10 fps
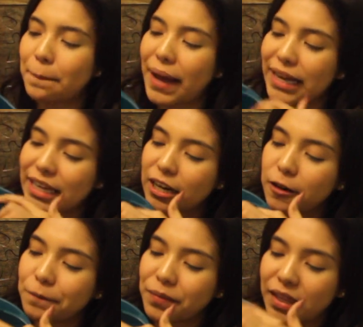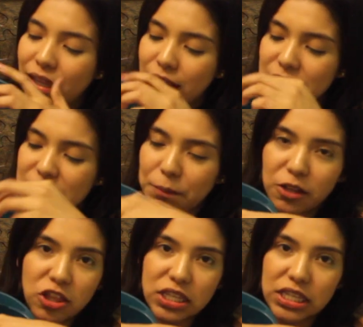back here,
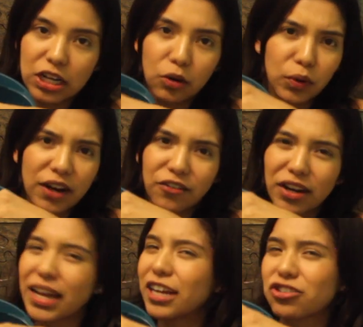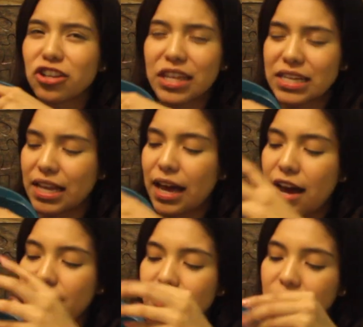sponges here, whatever extra things I
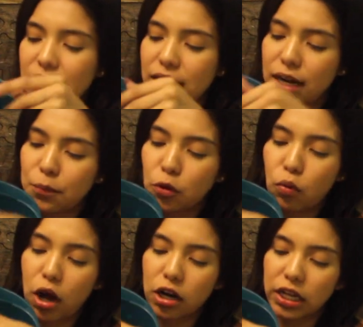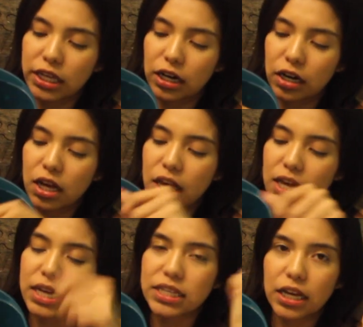have, and then I put water here.
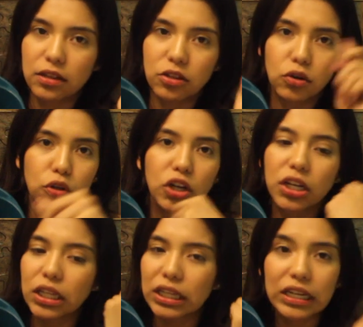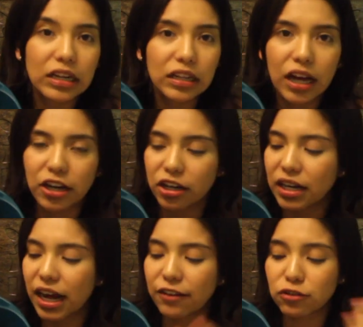Because you're going to need it a lot. You're
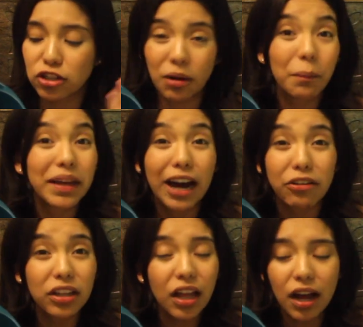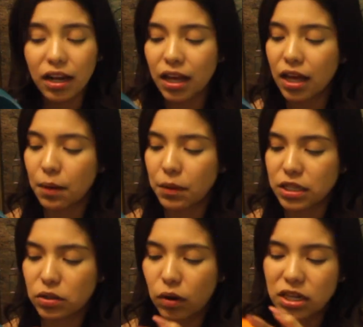going to have to dump it out a lot
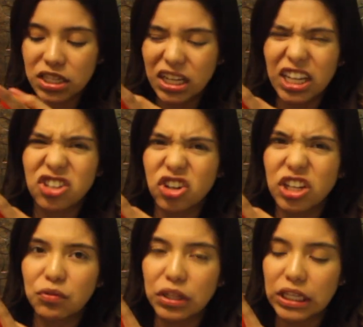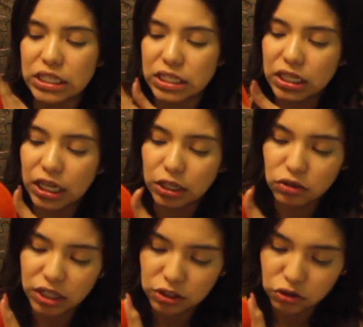because the water's going to get dirty really easily, and
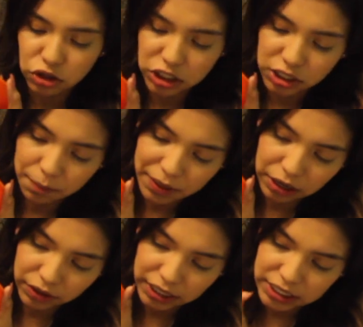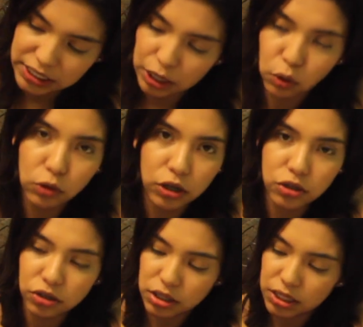you tend to just dump it out like this. I hold
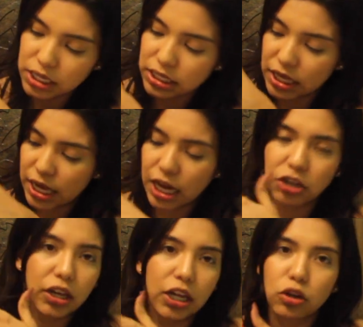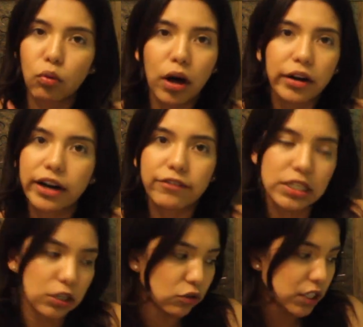on to the things, and you get new water
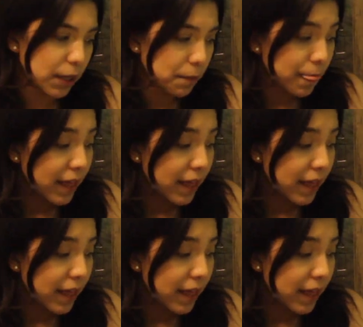every single time.